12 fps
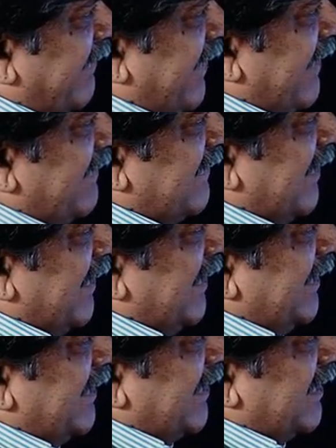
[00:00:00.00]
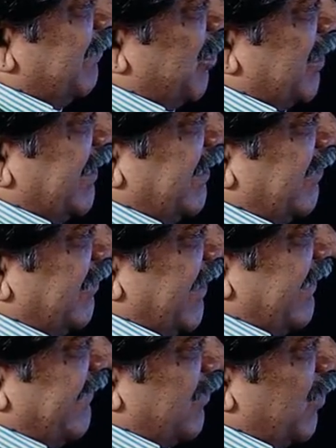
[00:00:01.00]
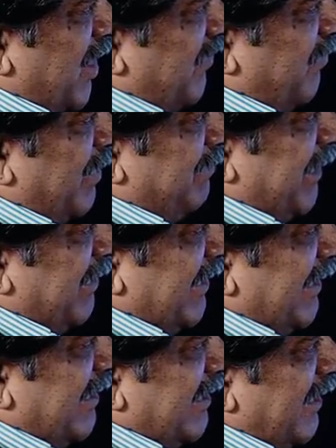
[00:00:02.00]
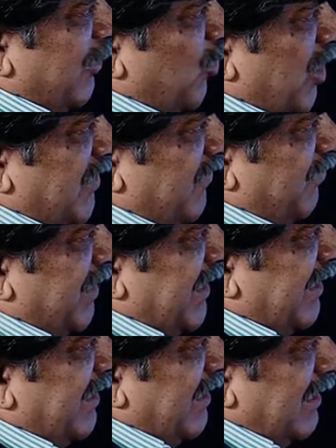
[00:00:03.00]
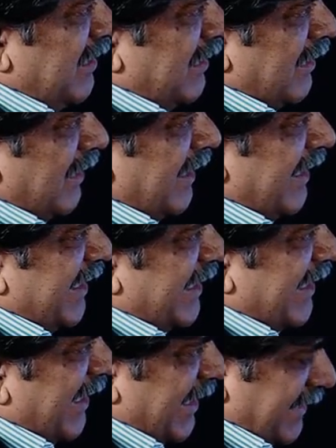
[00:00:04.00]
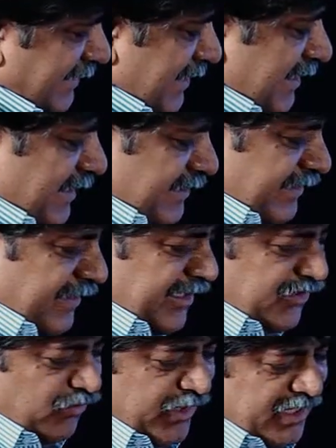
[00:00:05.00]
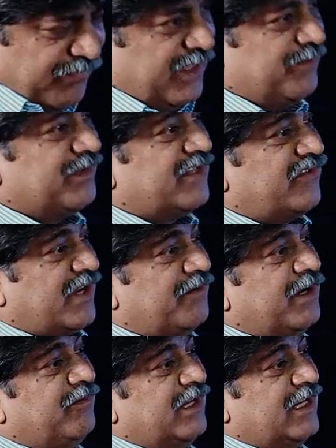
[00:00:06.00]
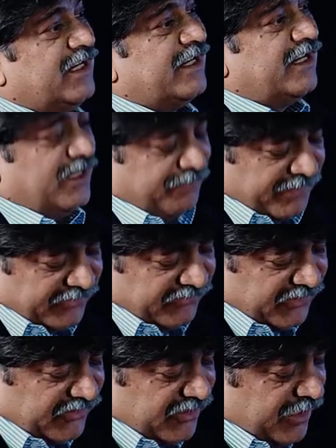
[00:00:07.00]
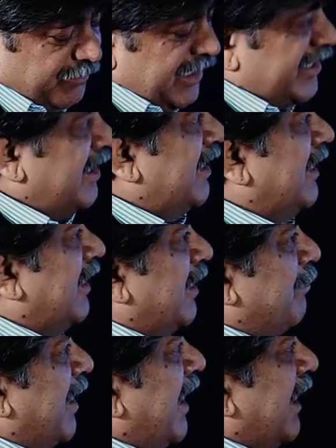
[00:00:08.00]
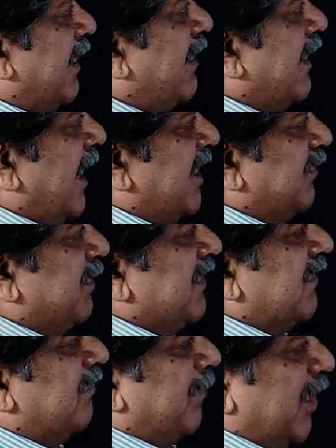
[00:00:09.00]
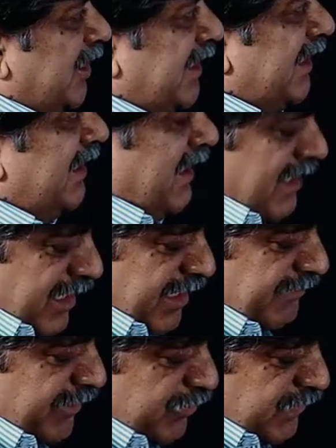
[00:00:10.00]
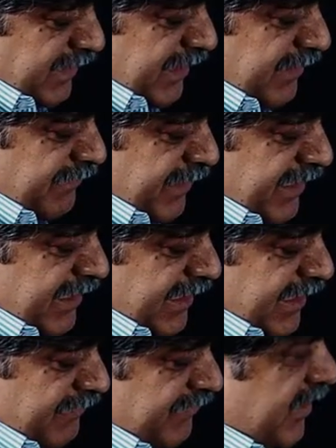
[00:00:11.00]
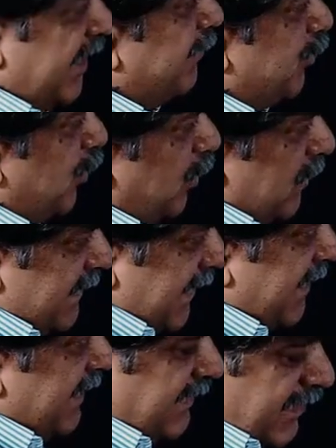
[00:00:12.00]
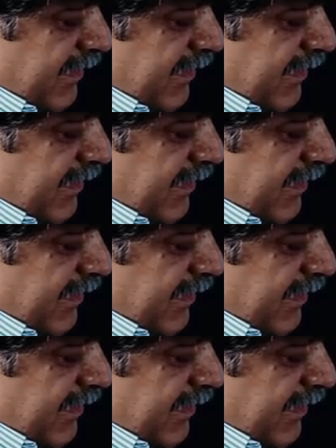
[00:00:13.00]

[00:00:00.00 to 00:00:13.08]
cells and it takes about 32 days to transform into a, a neurons within the, the dentate gyrus. So each one of them, the survival and the differentiation ability in the brain has been monitored and we use a different kind of staining tools and these are